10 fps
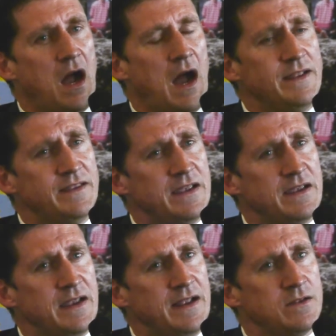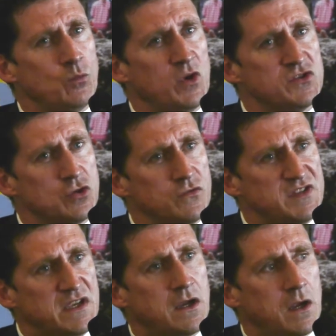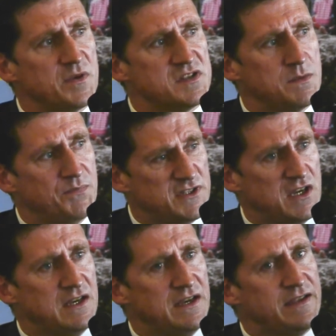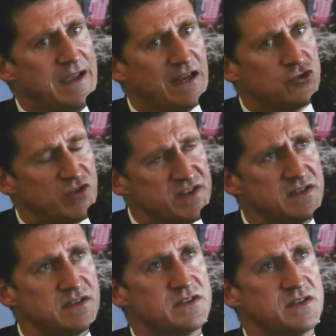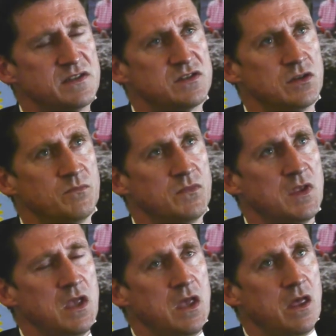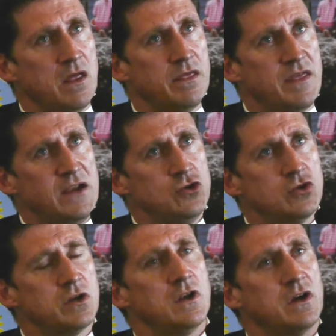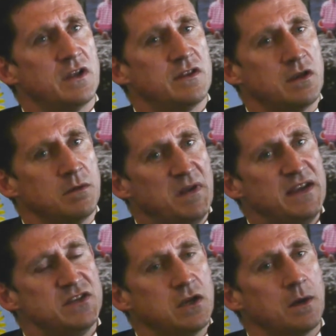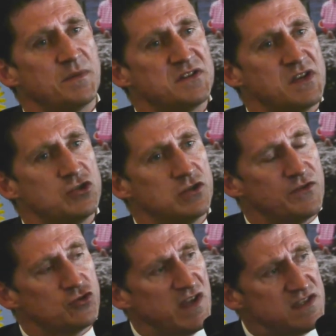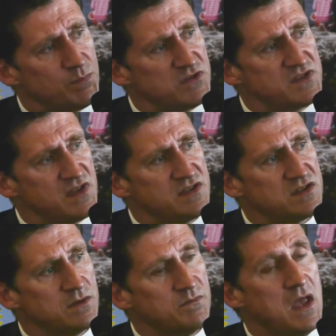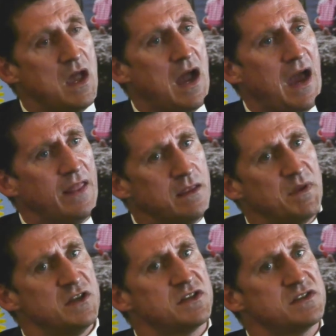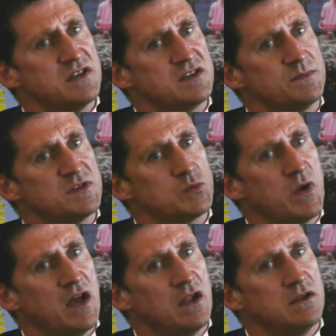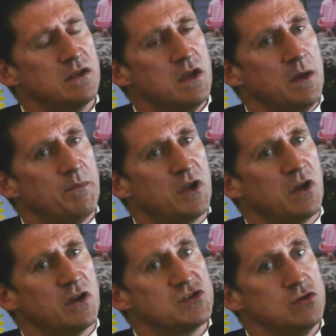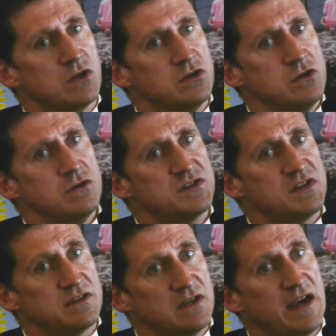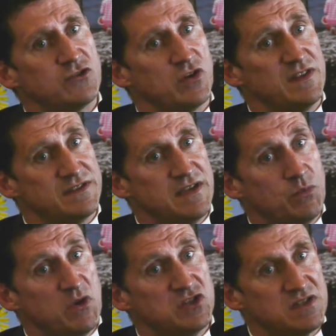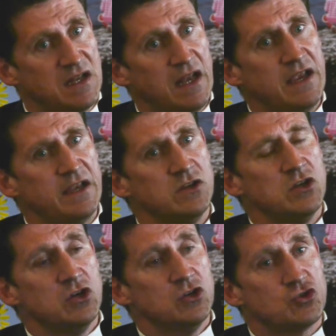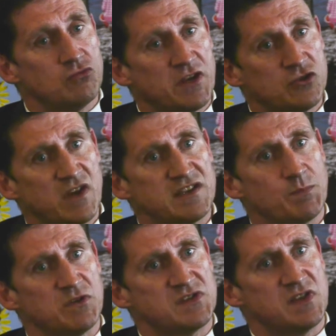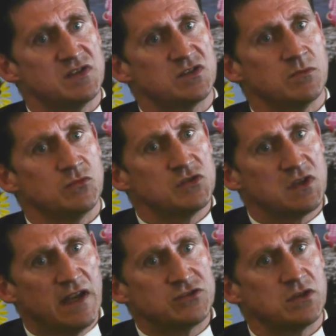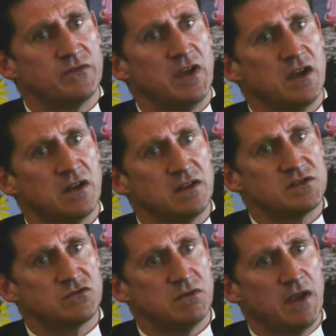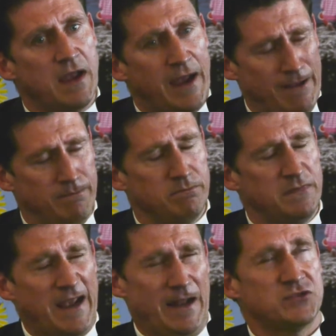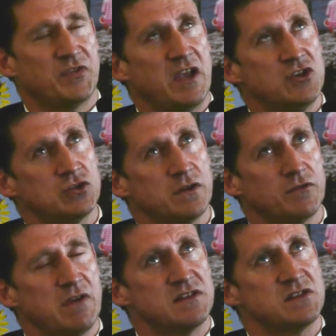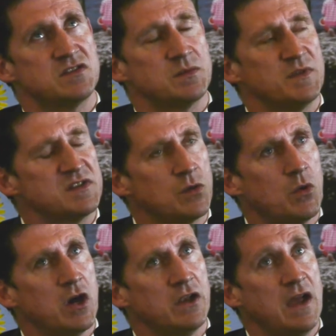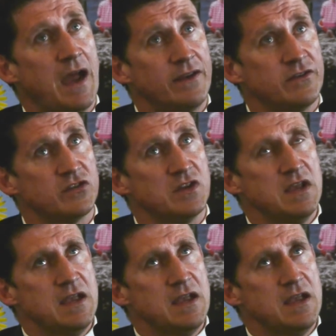I think once you've decarbonised particularly the electricity system, then you can look at the complete decarbonisation of the transport system and the building system as well, because you can use that electricity, which is clean, to run a transport system using electric vehicles, electrification of the rail system, and so on. And